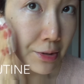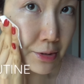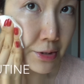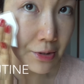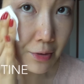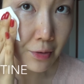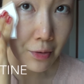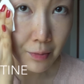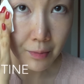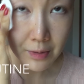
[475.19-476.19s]

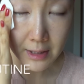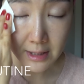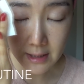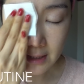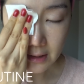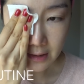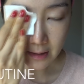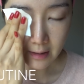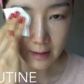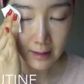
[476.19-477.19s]
So this is like
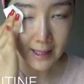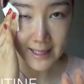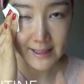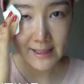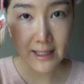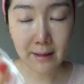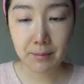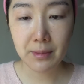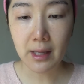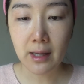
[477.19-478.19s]
the last
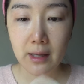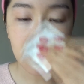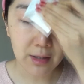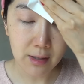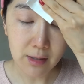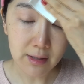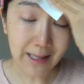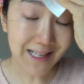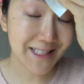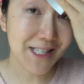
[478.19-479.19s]
step, that
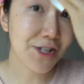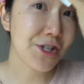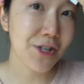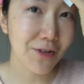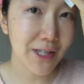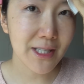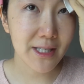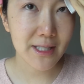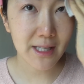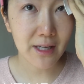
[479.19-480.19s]
last
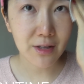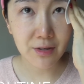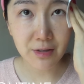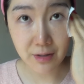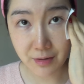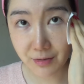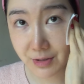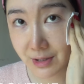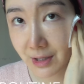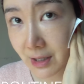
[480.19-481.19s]
insurance that you use,